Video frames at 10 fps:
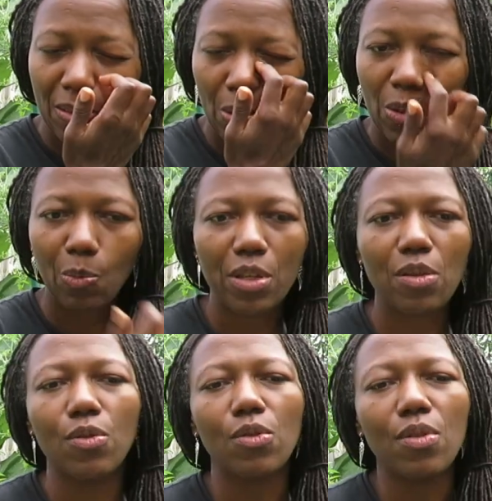So when
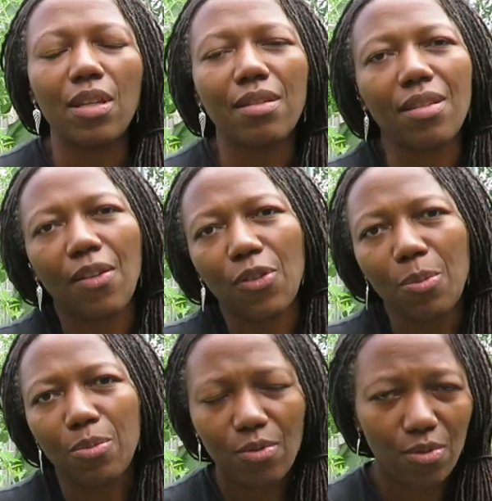you do this, if you
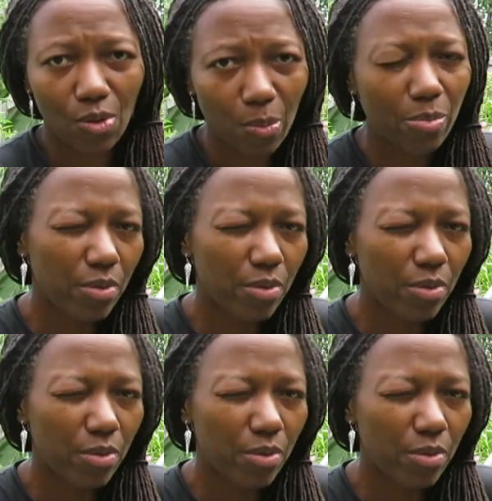do